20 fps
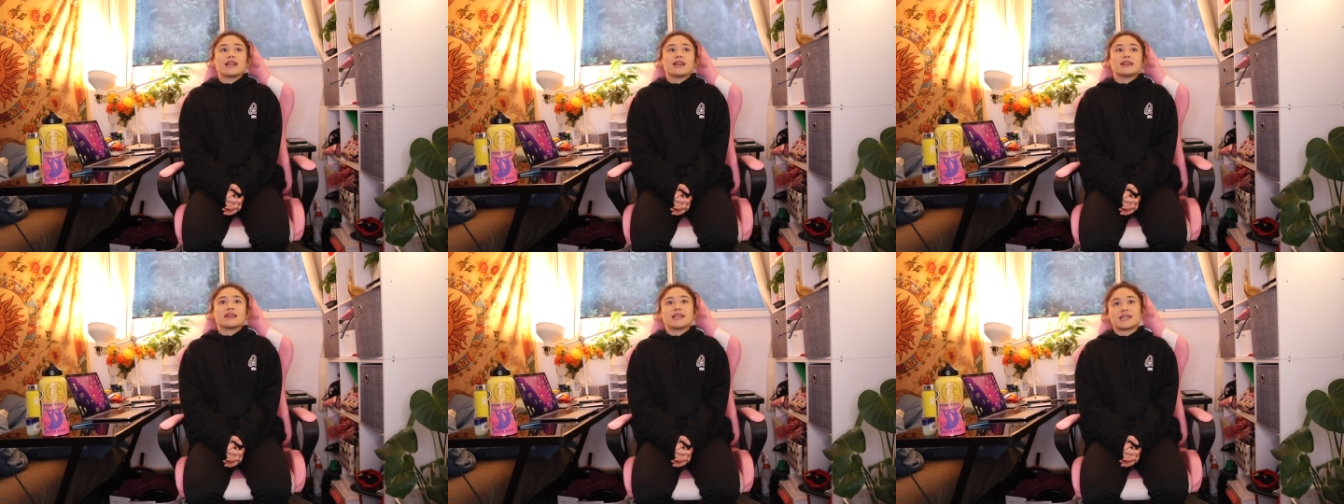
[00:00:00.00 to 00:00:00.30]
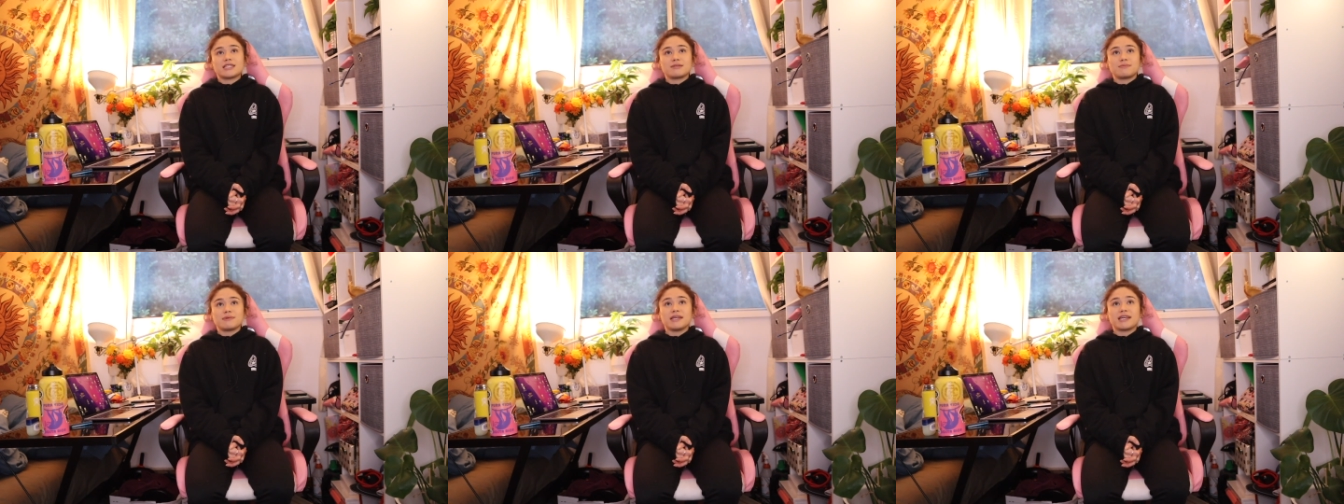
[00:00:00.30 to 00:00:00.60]

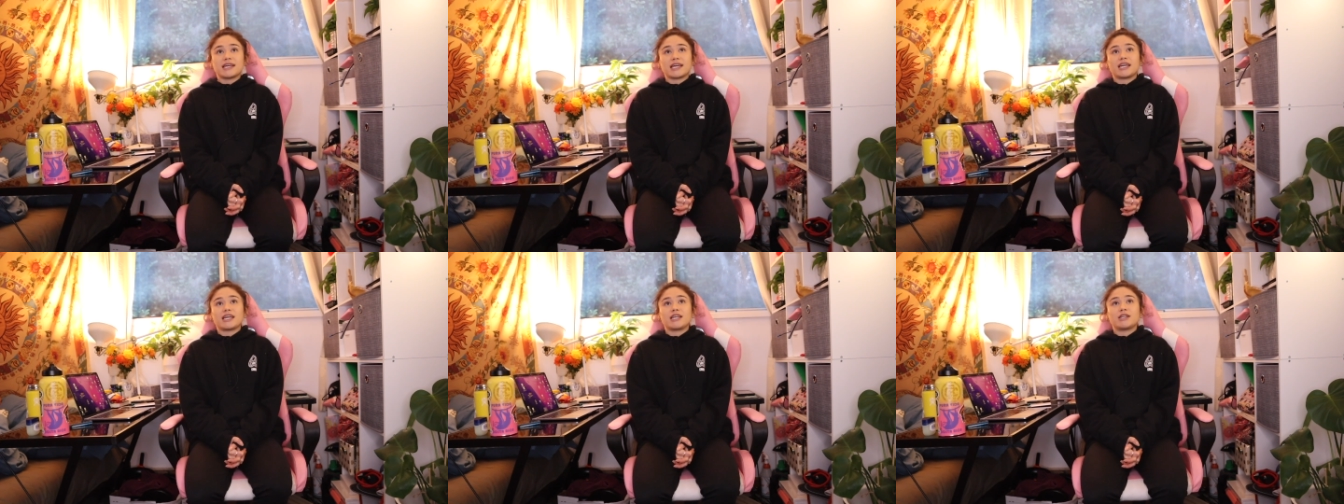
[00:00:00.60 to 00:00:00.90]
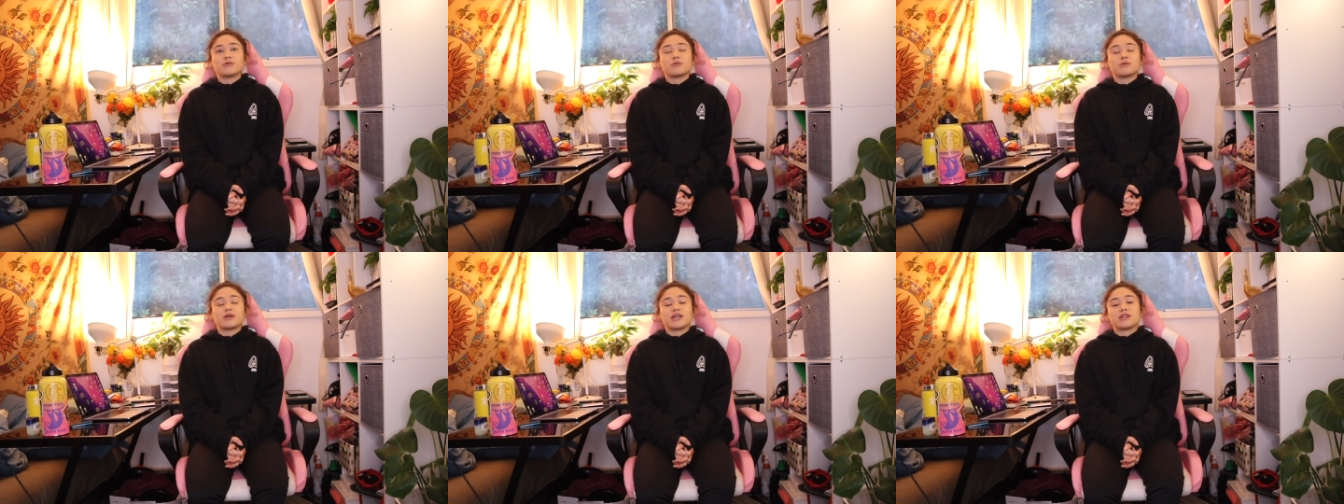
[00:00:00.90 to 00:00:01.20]
Let's
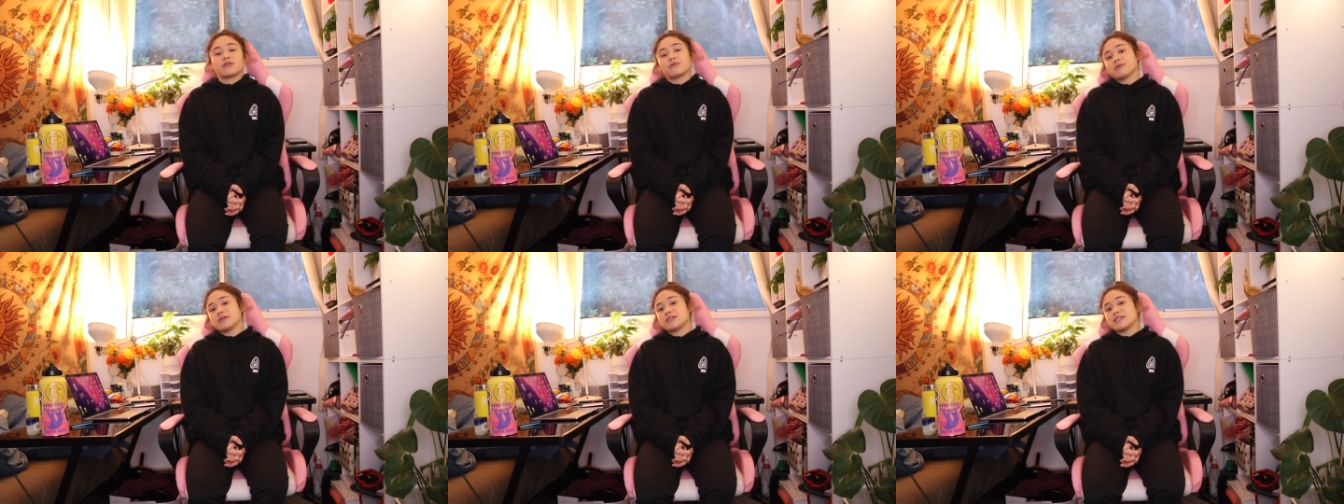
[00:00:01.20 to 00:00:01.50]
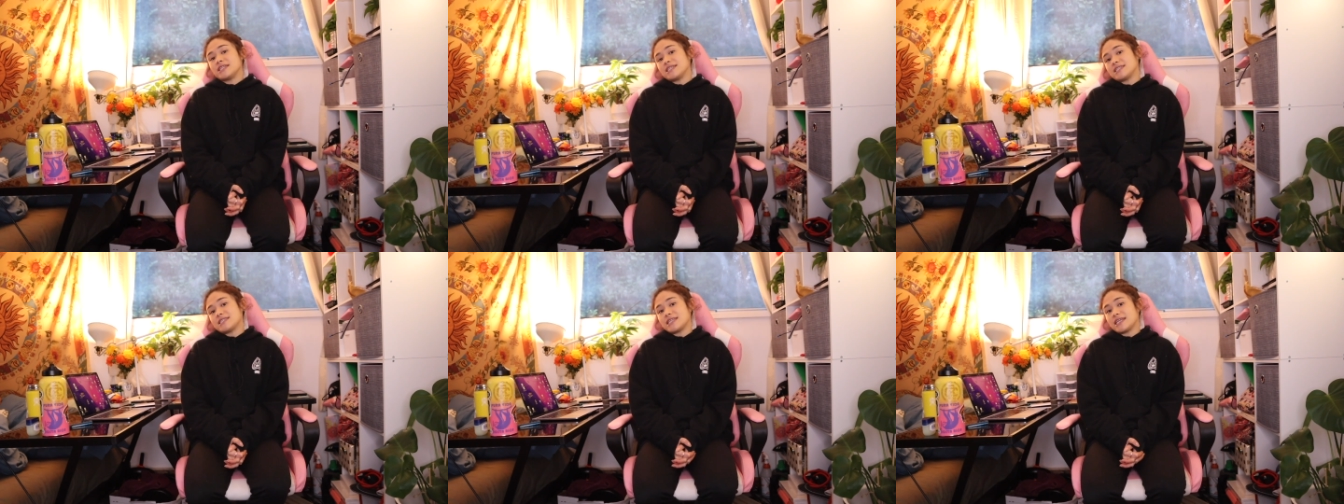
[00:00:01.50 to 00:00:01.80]
begin with
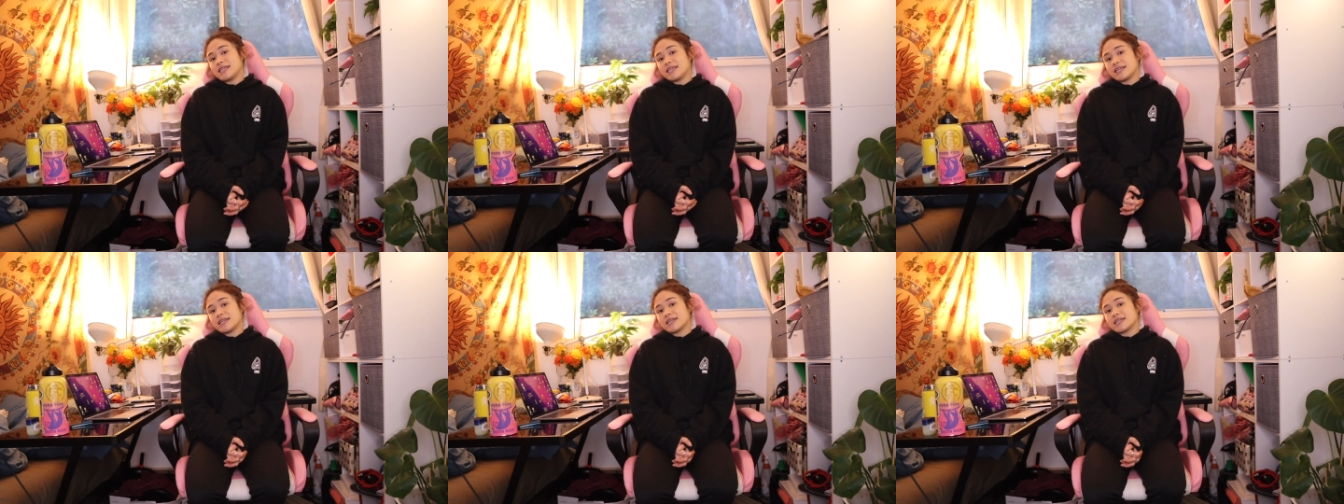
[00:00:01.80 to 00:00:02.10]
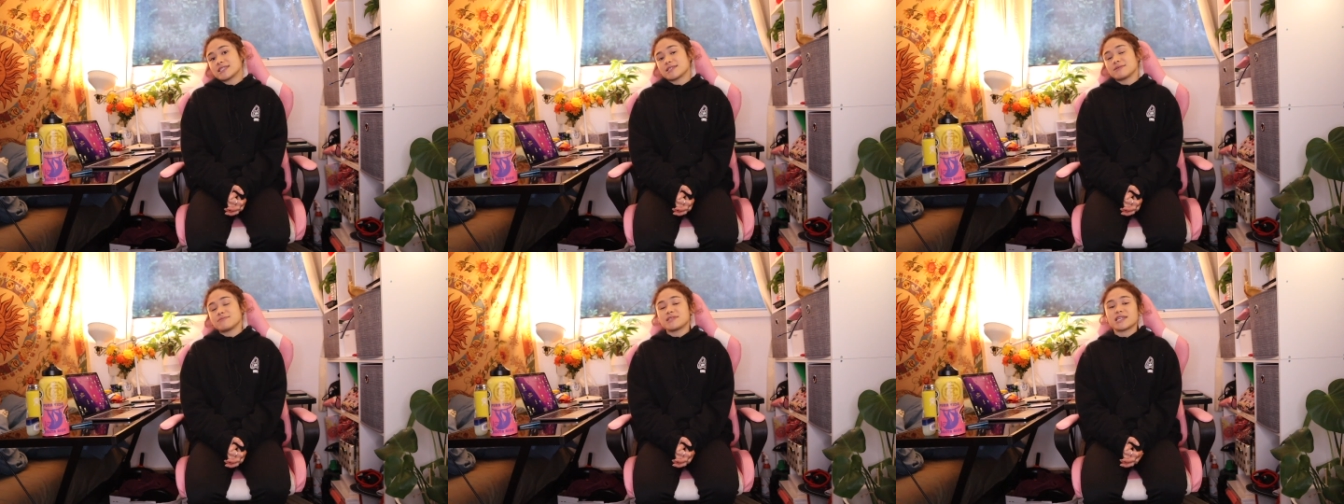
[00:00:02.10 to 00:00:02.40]
releasing
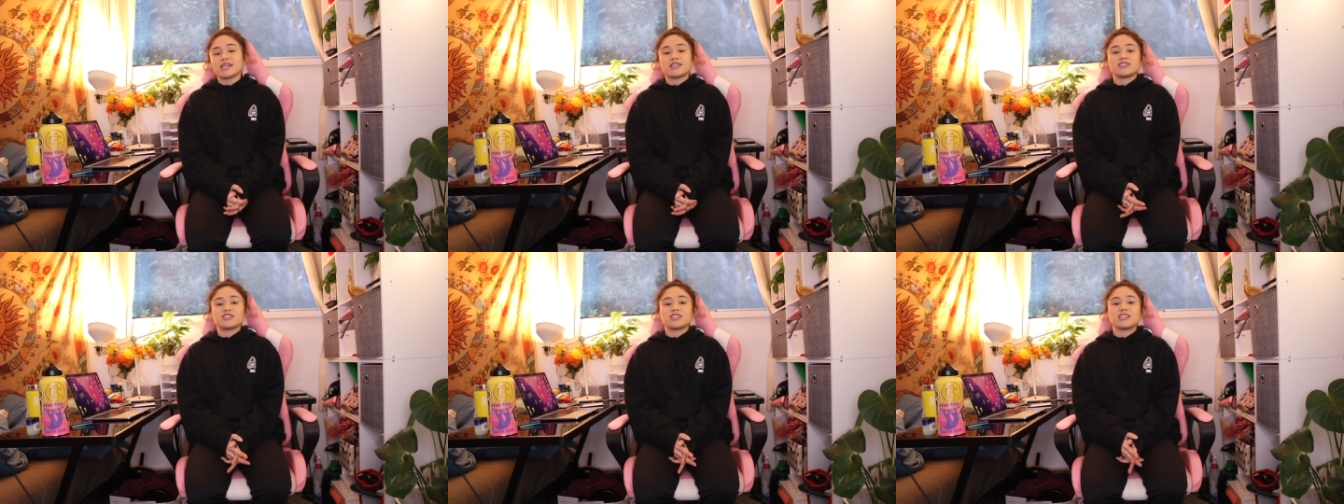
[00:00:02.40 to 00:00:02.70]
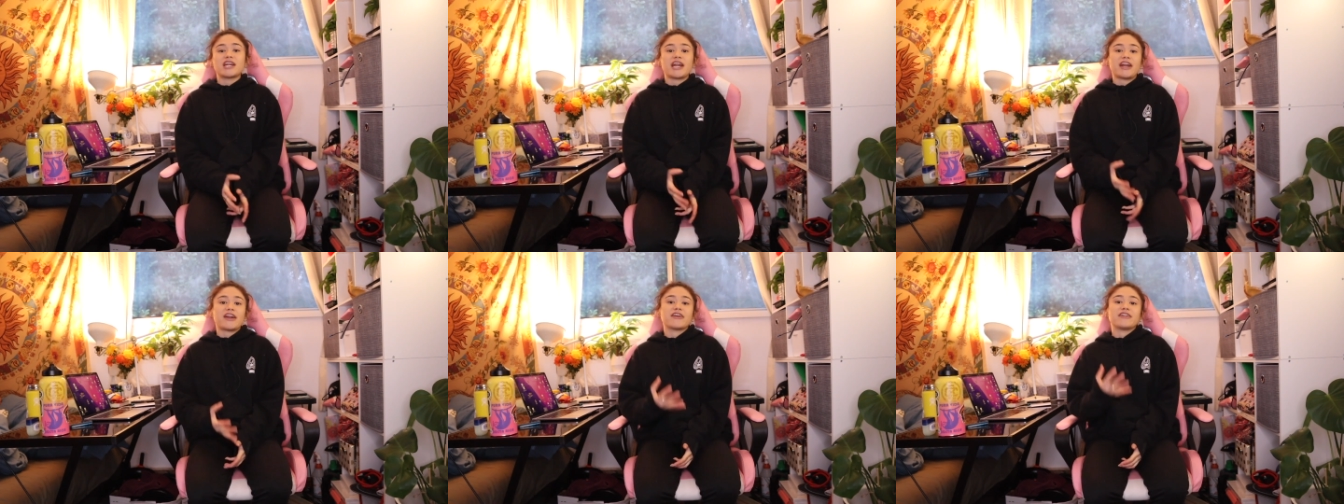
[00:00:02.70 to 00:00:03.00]
some
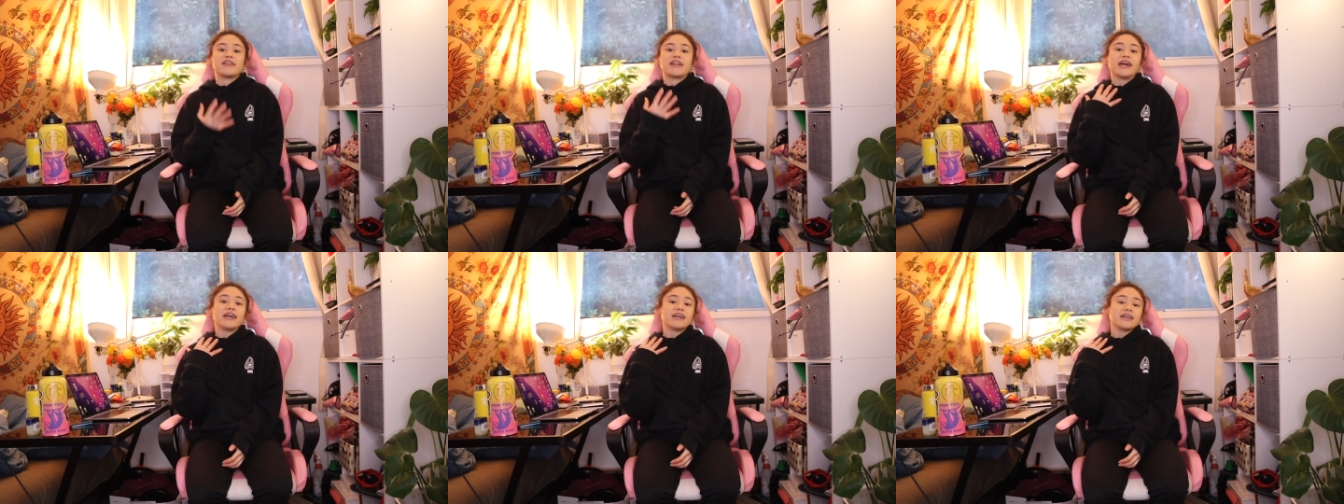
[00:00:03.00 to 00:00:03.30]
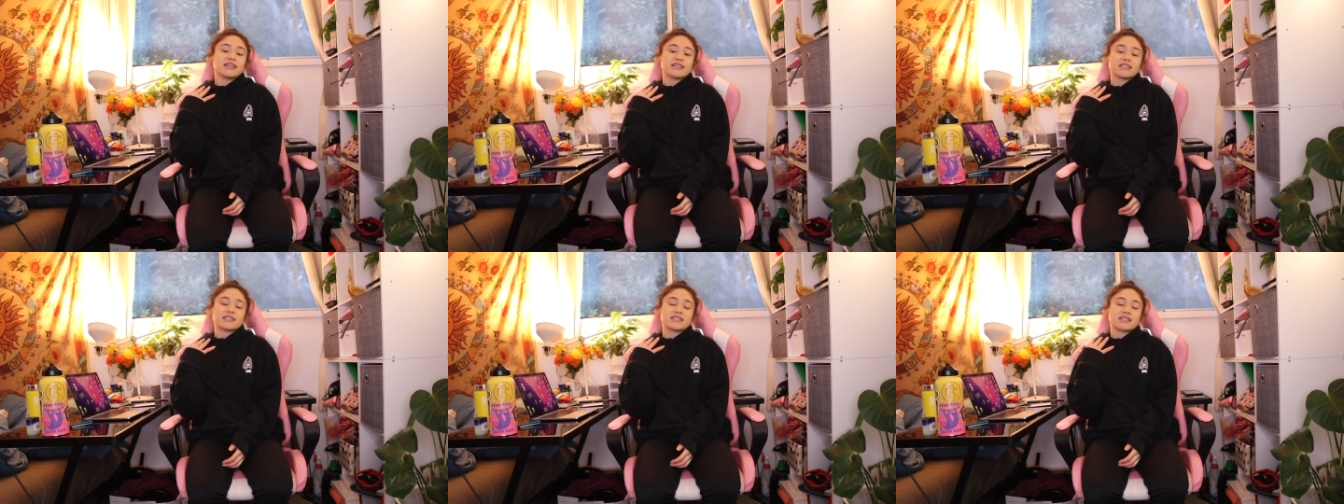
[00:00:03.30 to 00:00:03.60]
tension in our
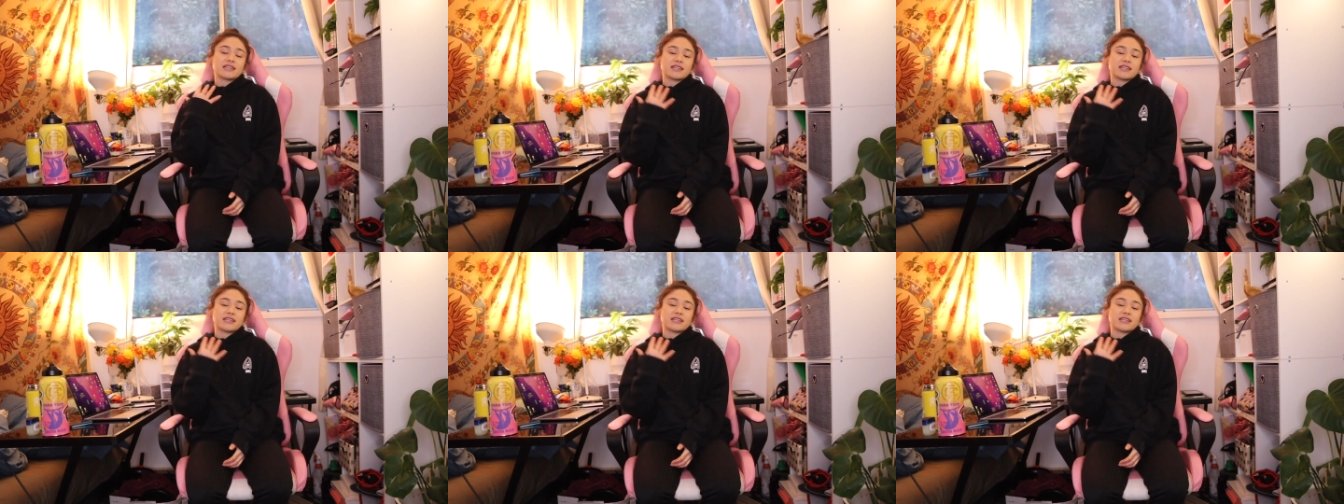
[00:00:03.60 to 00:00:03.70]
necks.